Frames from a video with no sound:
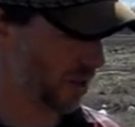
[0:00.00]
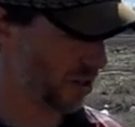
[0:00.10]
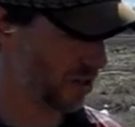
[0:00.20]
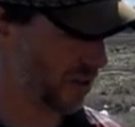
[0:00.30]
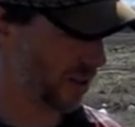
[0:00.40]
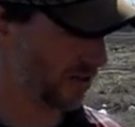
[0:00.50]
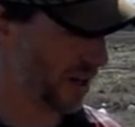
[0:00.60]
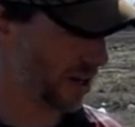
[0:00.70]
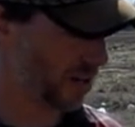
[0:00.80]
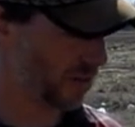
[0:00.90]
can just think of
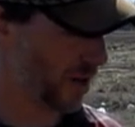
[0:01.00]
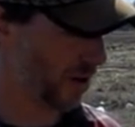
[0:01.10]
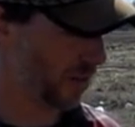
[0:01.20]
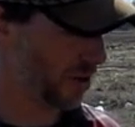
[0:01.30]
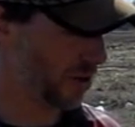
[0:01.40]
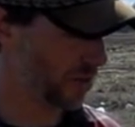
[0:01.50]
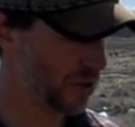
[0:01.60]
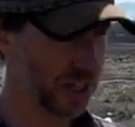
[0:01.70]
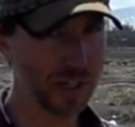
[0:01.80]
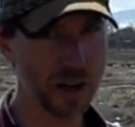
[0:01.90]
that as about where the
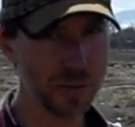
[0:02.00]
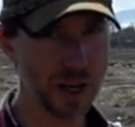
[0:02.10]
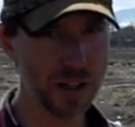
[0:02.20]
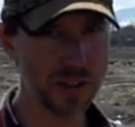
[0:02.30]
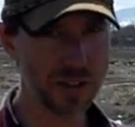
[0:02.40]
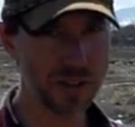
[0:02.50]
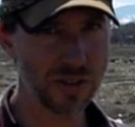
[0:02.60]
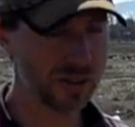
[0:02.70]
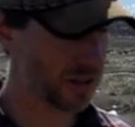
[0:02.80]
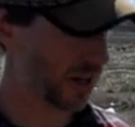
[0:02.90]
projectile
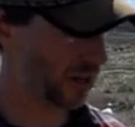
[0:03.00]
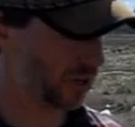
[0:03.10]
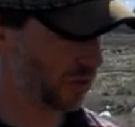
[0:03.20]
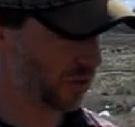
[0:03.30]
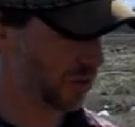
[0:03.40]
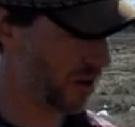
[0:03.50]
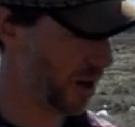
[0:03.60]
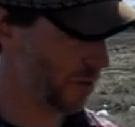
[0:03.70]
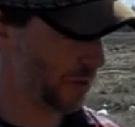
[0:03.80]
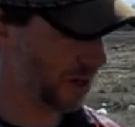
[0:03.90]
balances. It actually moves
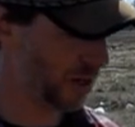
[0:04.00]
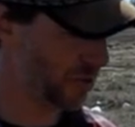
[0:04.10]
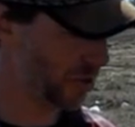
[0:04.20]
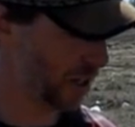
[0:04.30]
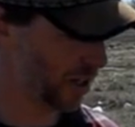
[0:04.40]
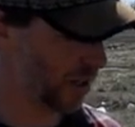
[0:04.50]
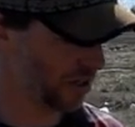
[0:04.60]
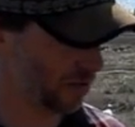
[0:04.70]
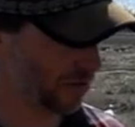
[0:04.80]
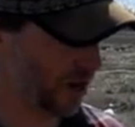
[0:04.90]
around a bit on the projectile
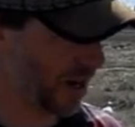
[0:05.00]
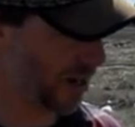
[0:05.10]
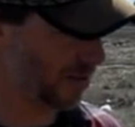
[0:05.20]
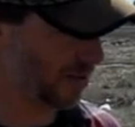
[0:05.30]
as it flies